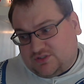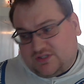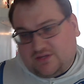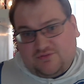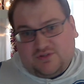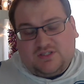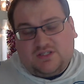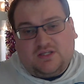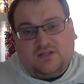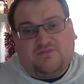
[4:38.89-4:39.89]
So say for instance,
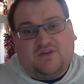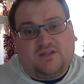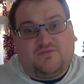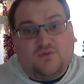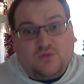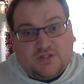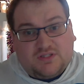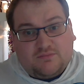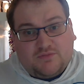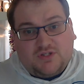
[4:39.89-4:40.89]
it can affect your fuel
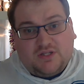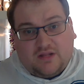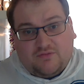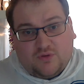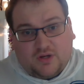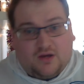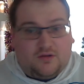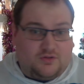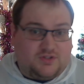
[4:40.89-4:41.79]
consumption in an F1 car,